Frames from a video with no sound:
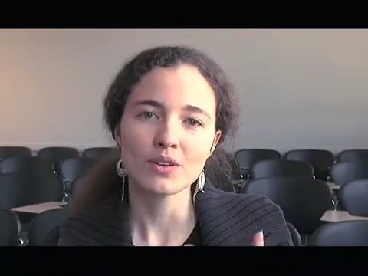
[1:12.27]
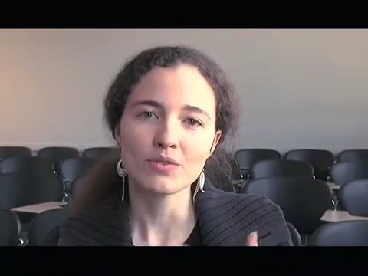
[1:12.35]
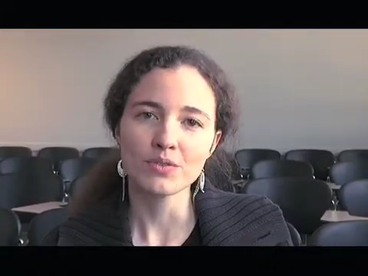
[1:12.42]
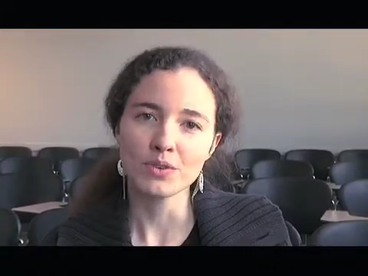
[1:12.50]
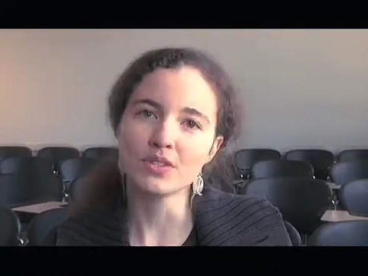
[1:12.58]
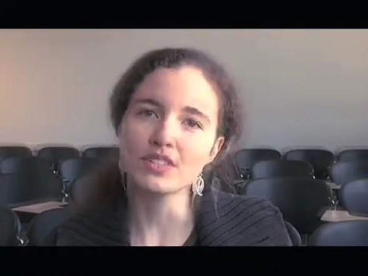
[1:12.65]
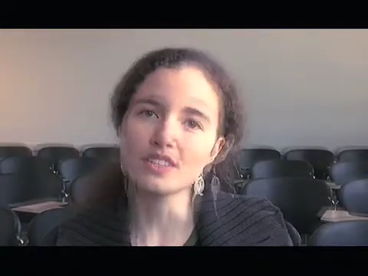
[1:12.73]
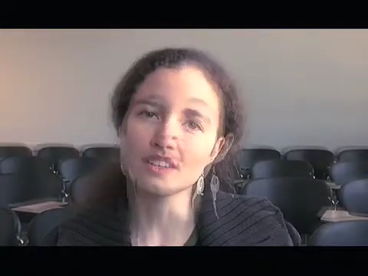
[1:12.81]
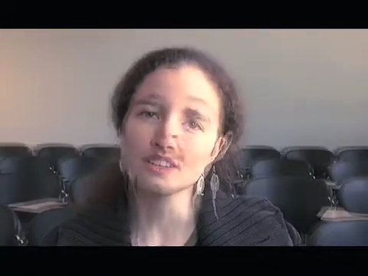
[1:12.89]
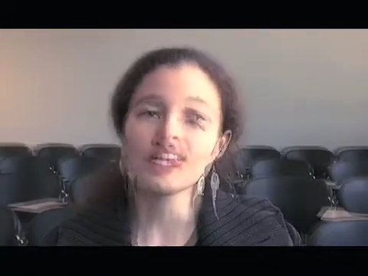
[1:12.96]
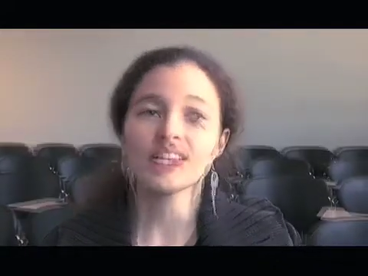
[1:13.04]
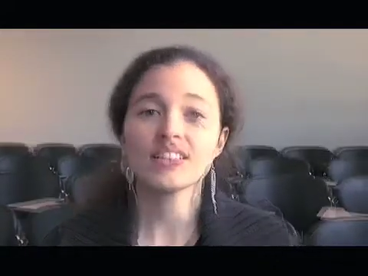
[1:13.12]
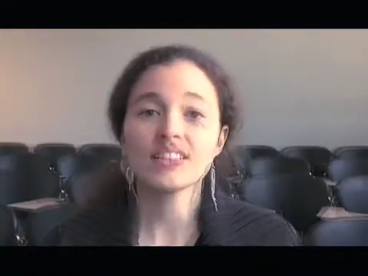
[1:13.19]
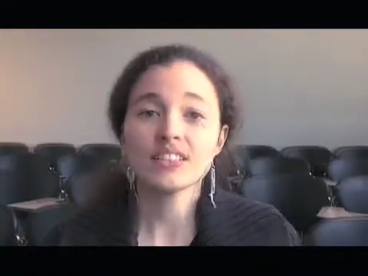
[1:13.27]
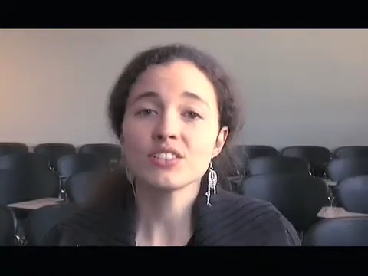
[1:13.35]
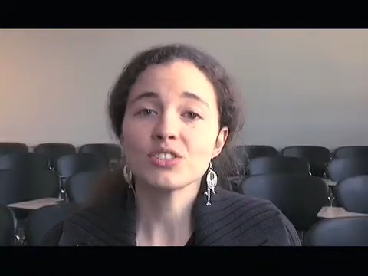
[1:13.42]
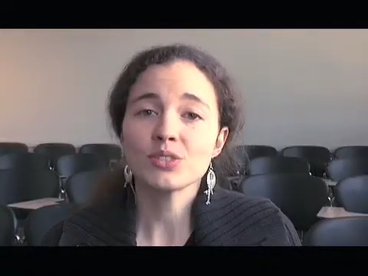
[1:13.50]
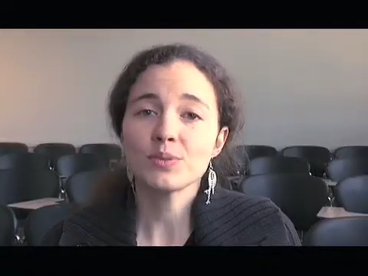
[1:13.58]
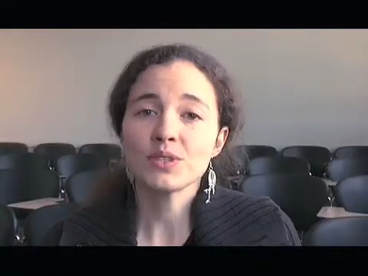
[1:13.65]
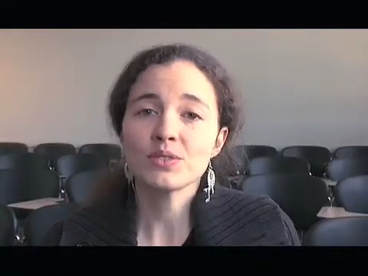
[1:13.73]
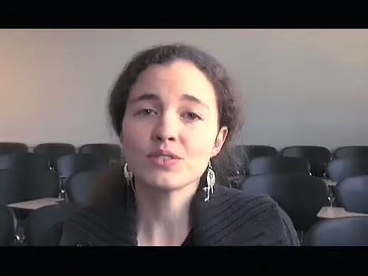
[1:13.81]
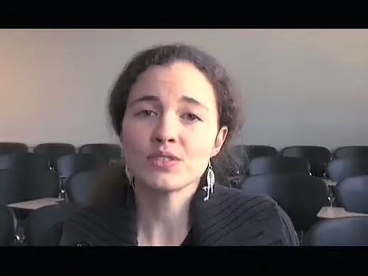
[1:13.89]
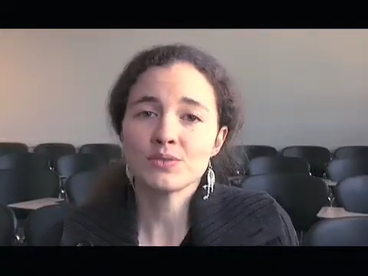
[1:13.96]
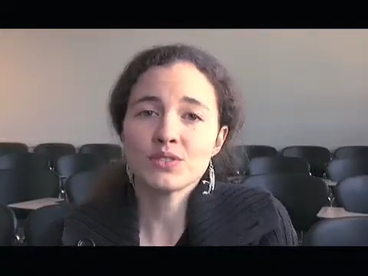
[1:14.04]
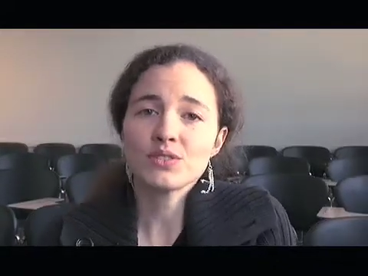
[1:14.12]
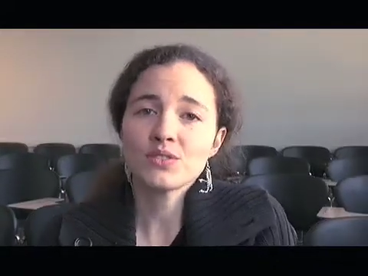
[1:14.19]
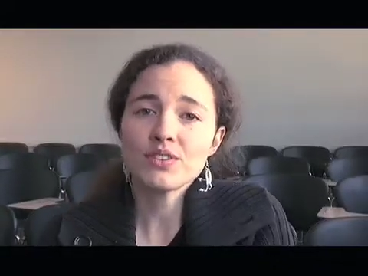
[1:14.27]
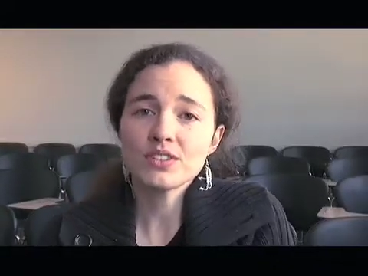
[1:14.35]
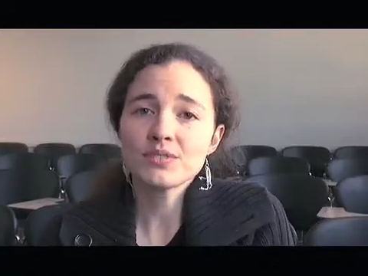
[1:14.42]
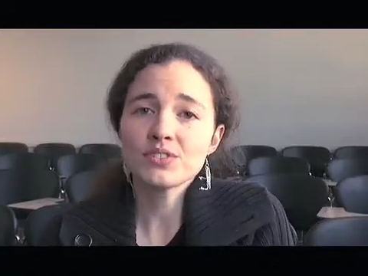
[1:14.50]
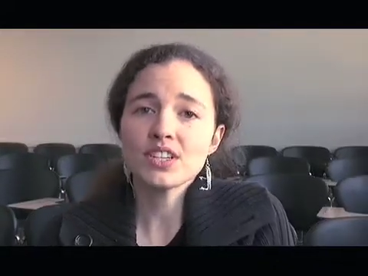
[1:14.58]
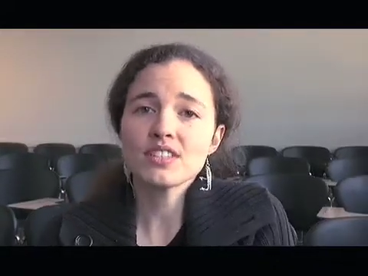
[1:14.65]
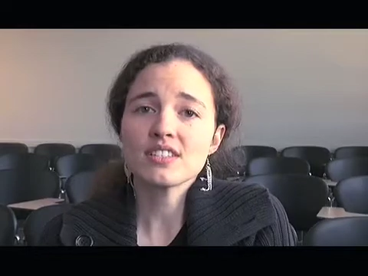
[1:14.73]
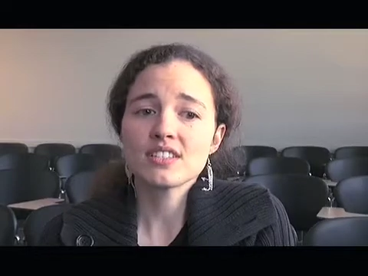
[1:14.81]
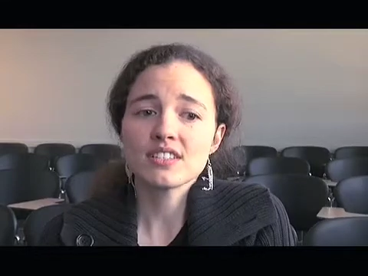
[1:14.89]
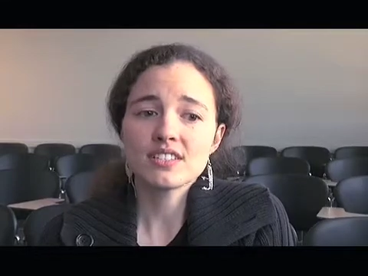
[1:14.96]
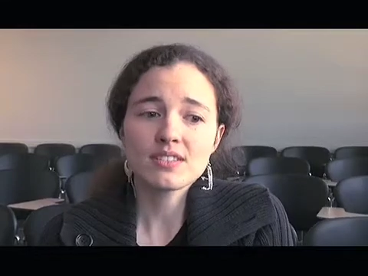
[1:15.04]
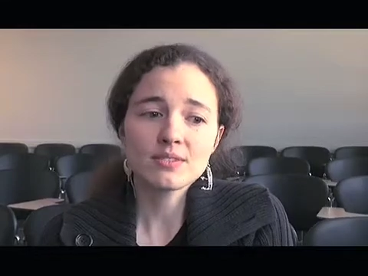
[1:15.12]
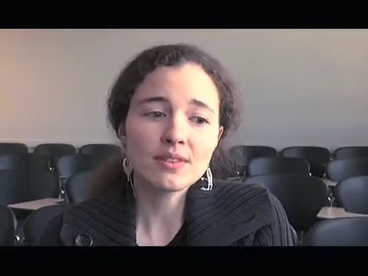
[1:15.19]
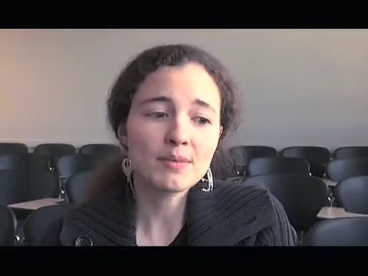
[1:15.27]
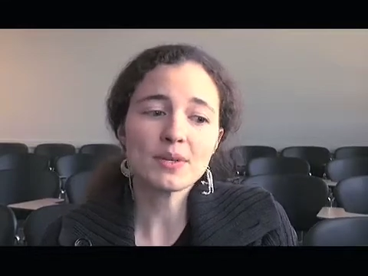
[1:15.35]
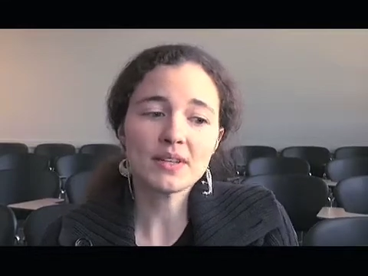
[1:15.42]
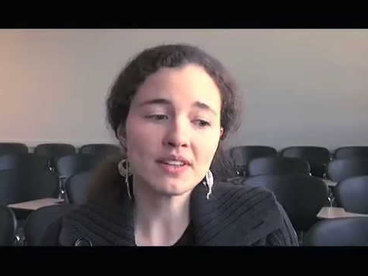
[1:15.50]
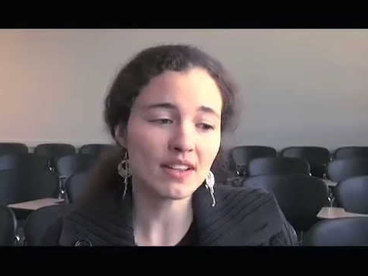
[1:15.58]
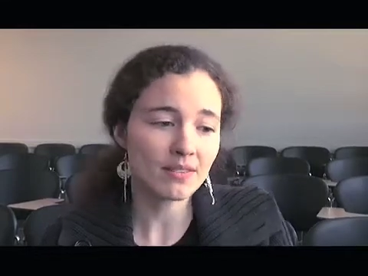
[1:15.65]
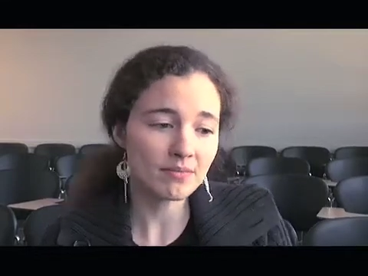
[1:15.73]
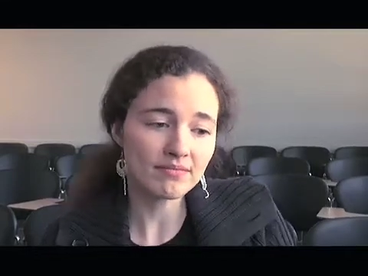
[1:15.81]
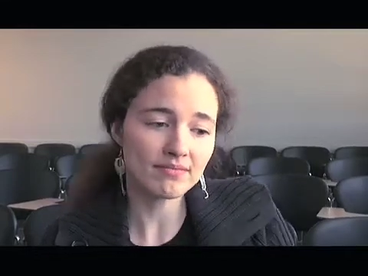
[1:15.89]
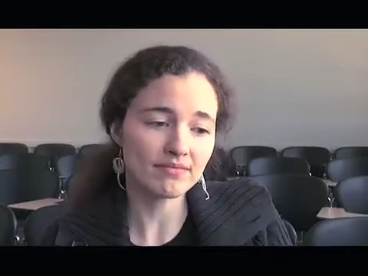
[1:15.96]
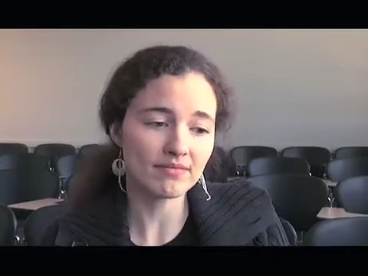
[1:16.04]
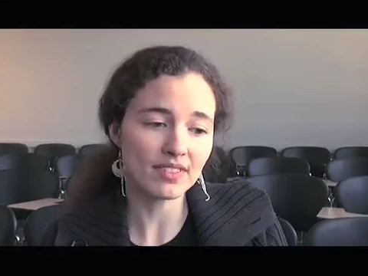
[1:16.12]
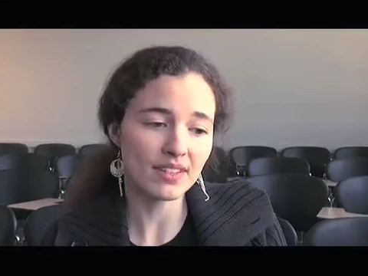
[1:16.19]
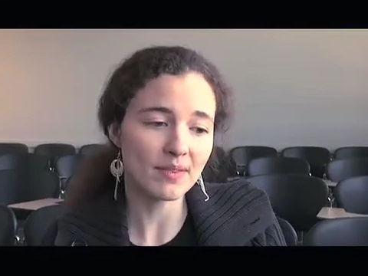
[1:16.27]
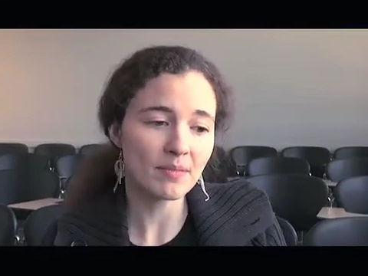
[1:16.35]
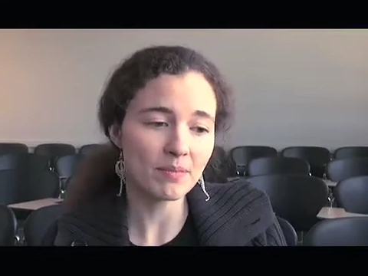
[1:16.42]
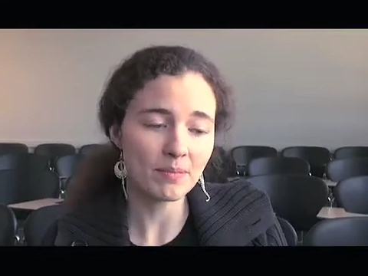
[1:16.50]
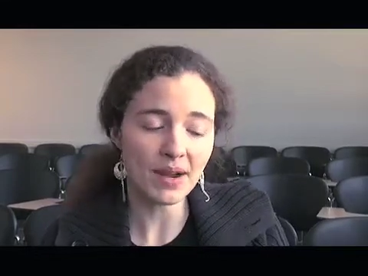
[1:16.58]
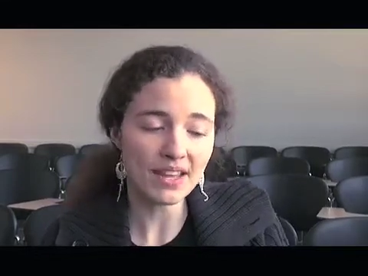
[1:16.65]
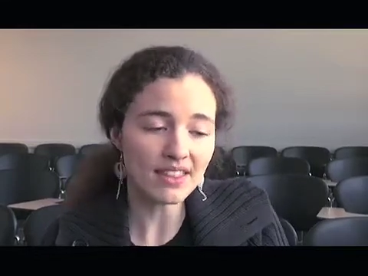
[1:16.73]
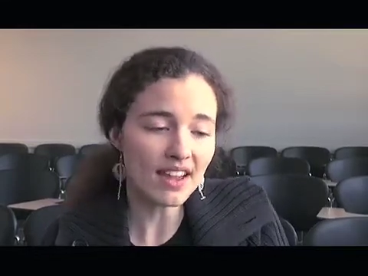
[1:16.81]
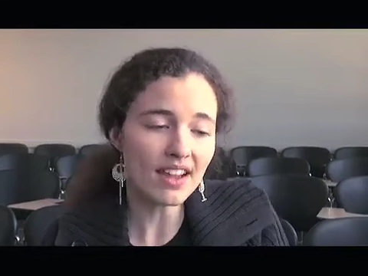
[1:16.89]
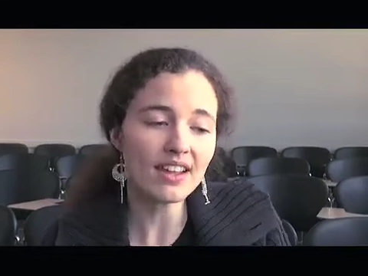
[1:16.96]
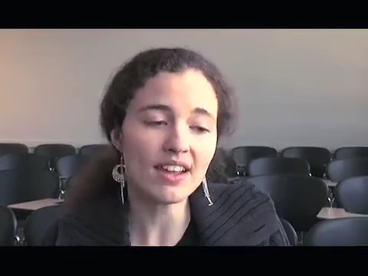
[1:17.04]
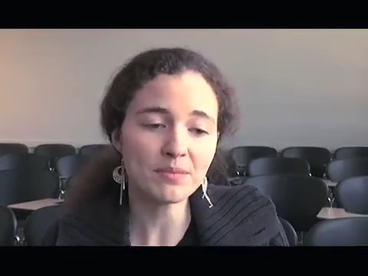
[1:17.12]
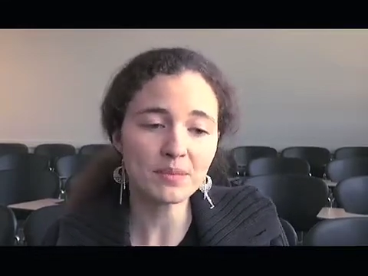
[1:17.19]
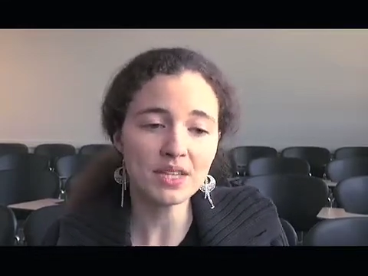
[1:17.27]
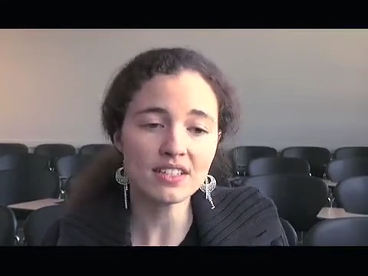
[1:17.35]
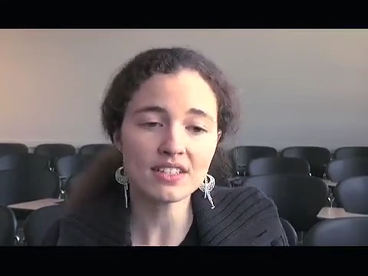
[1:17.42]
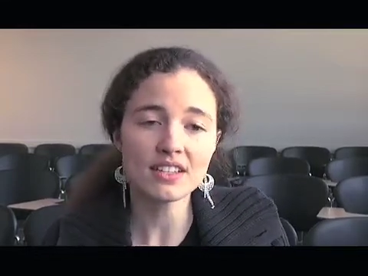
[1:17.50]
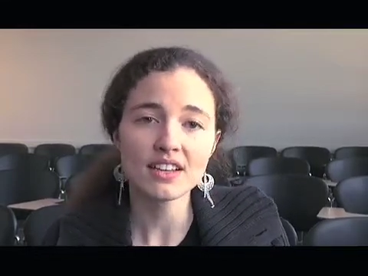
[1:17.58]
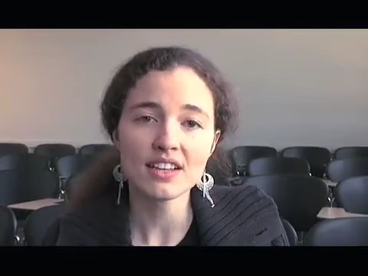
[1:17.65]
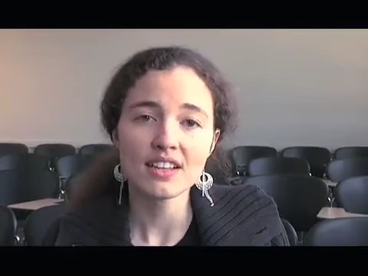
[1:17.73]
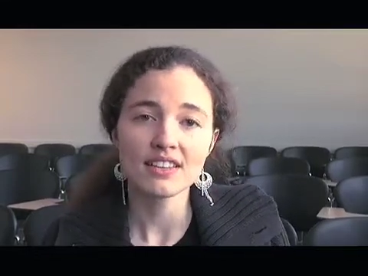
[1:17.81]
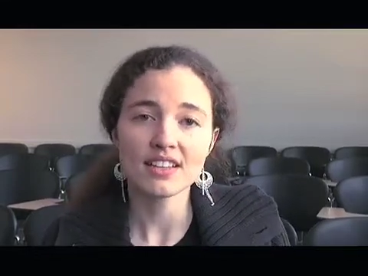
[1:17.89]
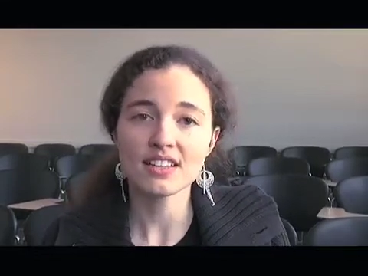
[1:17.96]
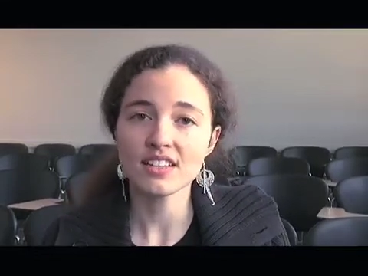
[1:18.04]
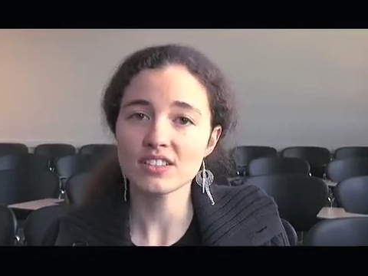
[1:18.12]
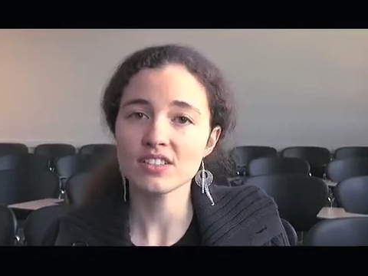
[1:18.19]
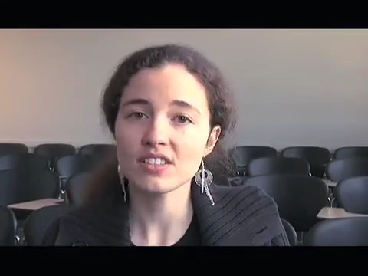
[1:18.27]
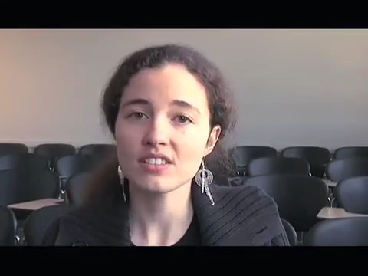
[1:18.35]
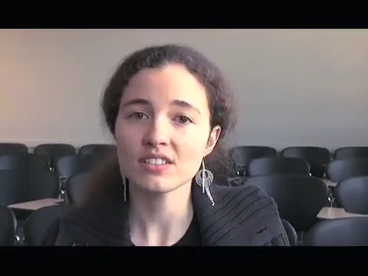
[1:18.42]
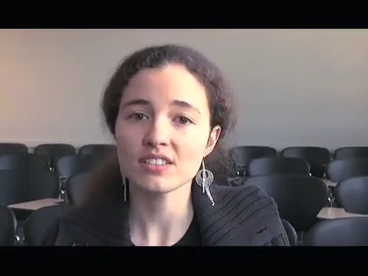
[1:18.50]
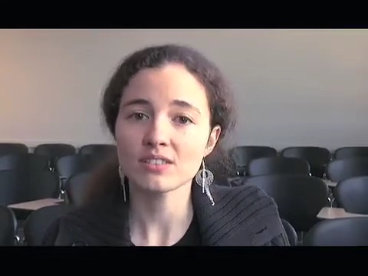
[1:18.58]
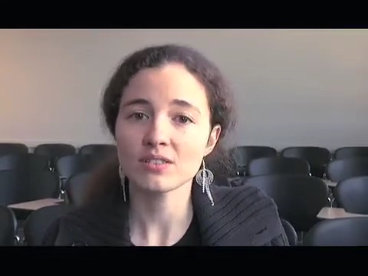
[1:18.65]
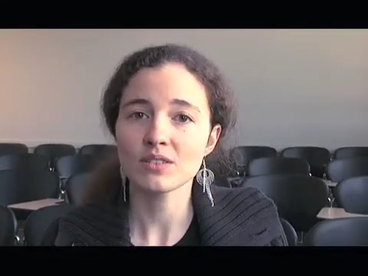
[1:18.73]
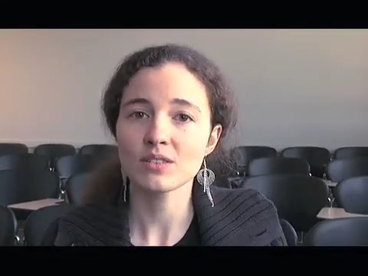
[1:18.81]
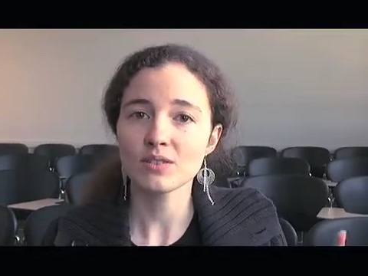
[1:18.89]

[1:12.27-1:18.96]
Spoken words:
focus on. I think they should be using restorative justice. I mean, and by that I mean they need to